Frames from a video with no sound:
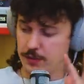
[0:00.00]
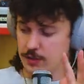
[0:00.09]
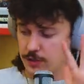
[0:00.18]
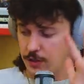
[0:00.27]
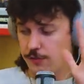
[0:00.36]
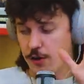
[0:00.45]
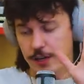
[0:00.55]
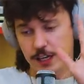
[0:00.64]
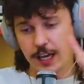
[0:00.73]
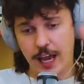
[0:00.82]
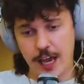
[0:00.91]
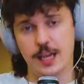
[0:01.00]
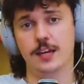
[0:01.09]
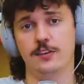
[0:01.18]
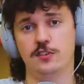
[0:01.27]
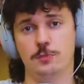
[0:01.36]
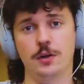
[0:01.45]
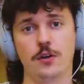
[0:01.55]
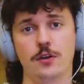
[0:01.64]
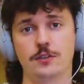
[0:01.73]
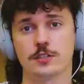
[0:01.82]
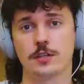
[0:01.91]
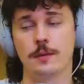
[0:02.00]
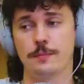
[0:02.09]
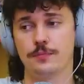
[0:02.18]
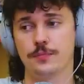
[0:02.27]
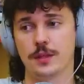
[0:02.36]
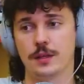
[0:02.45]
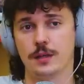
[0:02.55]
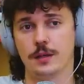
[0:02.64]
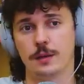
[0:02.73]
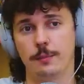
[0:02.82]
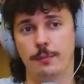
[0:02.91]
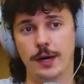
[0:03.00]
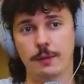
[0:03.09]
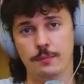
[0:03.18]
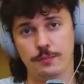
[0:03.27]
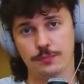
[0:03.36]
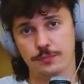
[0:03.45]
is a very Canadian experience, but,